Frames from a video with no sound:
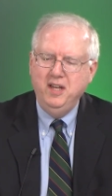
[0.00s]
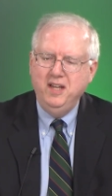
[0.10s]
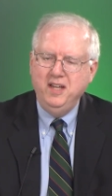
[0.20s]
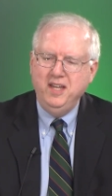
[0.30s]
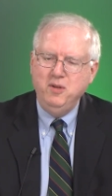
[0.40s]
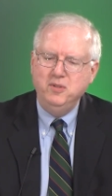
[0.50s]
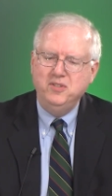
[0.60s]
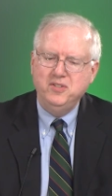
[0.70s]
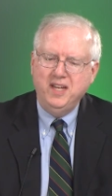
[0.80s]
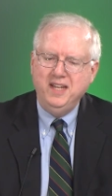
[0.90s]
He was
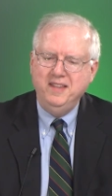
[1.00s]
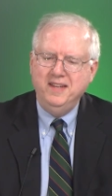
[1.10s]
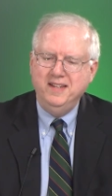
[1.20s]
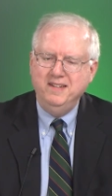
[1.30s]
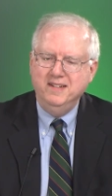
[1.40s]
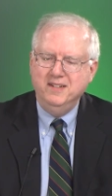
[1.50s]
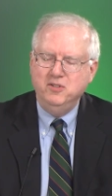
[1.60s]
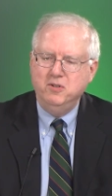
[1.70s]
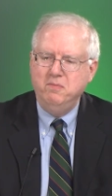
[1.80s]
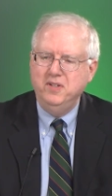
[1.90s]
saying that
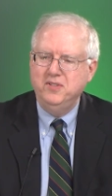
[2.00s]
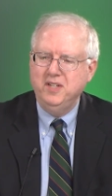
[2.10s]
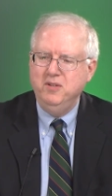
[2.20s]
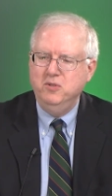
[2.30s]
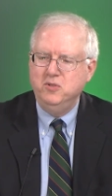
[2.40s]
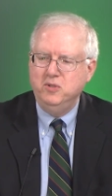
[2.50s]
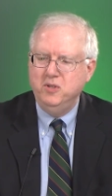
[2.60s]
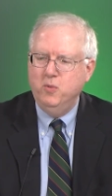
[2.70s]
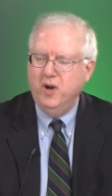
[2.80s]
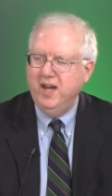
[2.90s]
Trubisky was really
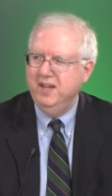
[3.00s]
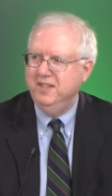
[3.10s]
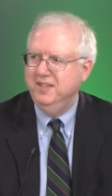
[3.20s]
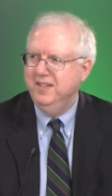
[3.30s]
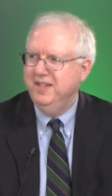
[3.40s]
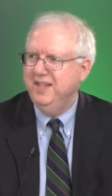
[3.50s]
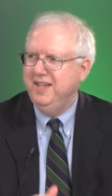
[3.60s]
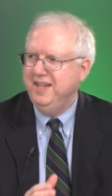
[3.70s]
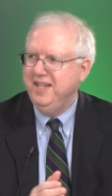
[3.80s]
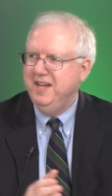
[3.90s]
wild,
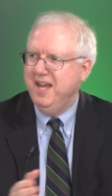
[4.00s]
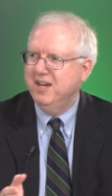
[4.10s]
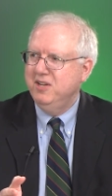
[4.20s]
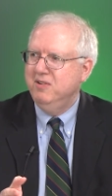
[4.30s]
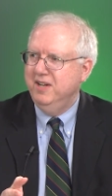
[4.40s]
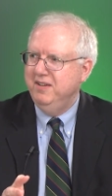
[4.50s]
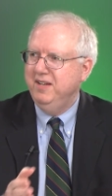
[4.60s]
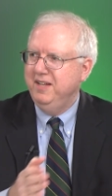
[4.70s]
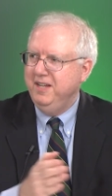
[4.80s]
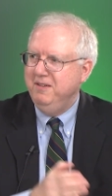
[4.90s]
inaccurate
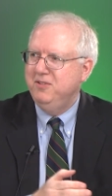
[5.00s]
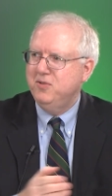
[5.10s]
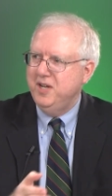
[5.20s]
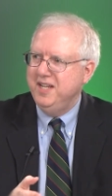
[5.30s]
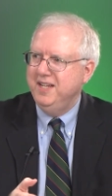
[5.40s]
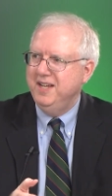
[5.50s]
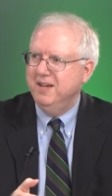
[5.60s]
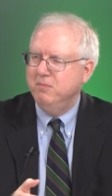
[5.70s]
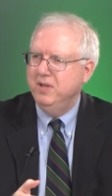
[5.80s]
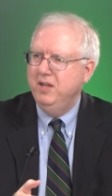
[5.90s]
in training
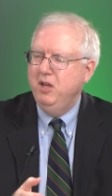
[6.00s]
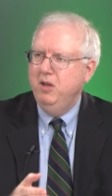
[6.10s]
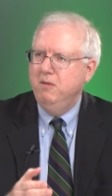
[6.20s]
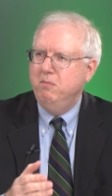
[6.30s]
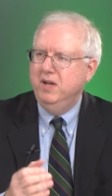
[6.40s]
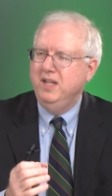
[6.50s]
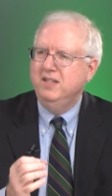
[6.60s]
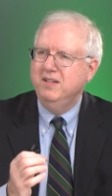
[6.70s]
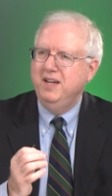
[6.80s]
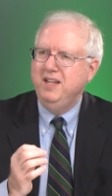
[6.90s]
camp. But he
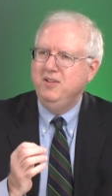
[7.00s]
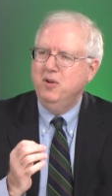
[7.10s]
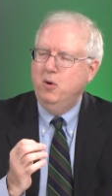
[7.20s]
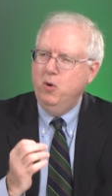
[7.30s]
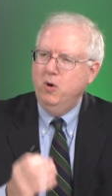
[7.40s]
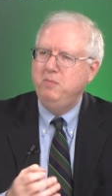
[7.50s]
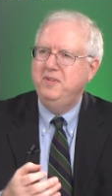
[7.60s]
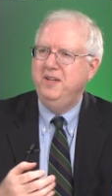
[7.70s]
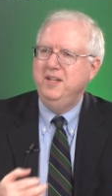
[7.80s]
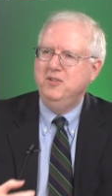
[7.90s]
said he hoped
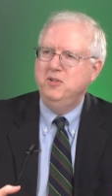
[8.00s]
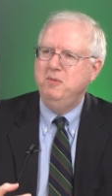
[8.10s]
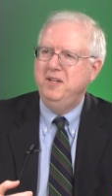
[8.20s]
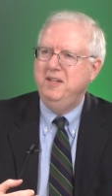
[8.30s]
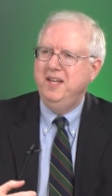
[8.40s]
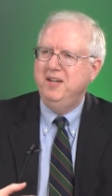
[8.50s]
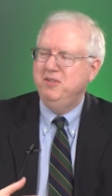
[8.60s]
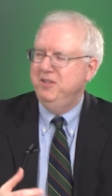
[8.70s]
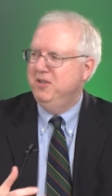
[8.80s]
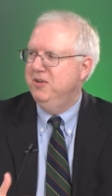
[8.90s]
that he attributed that
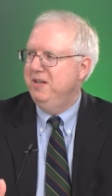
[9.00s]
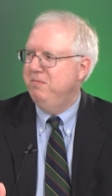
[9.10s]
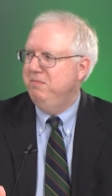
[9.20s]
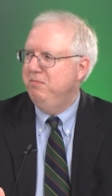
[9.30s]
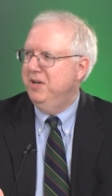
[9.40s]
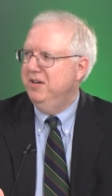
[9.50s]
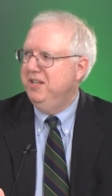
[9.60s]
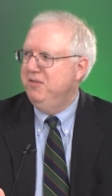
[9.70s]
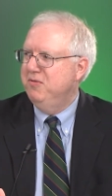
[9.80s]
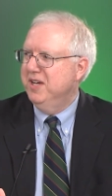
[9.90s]
to the great Bear
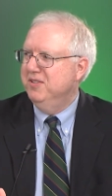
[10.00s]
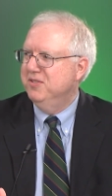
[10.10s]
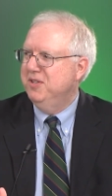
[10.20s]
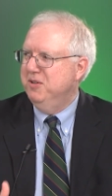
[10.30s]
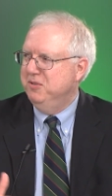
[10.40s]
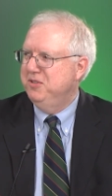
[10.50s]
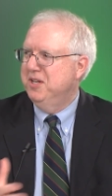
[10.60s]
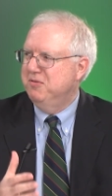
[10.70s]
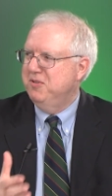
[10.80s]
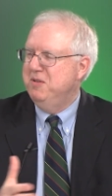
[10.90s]
defense, that it was
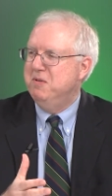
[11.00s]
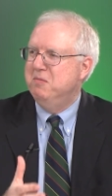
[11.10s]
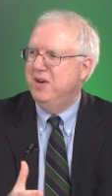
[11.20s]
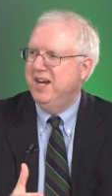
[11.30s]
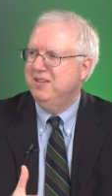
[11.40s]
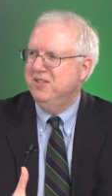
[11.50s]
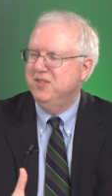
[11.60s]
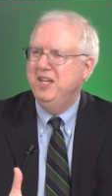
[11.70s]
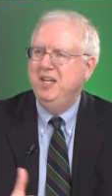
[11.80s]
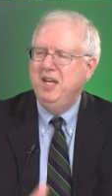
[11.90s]
tough for him in practice.
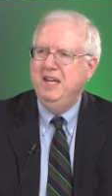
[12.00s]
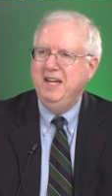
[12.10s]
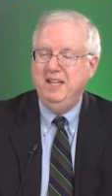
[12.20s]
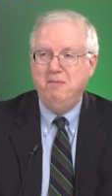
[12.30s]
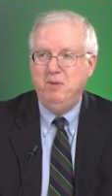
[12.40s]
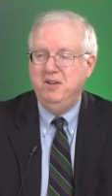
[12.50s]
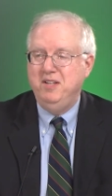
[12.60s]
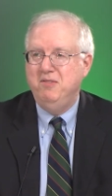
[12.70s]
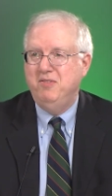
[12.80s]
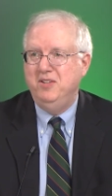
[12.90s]
Mm-hmm. And that Bear
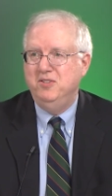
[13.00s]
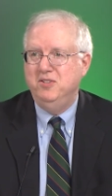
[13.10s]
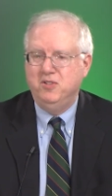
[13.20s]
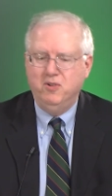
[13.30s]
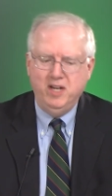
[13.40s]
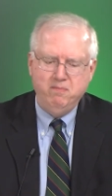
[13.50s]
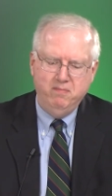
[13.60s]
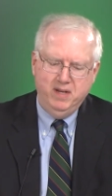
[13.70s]
defense is great.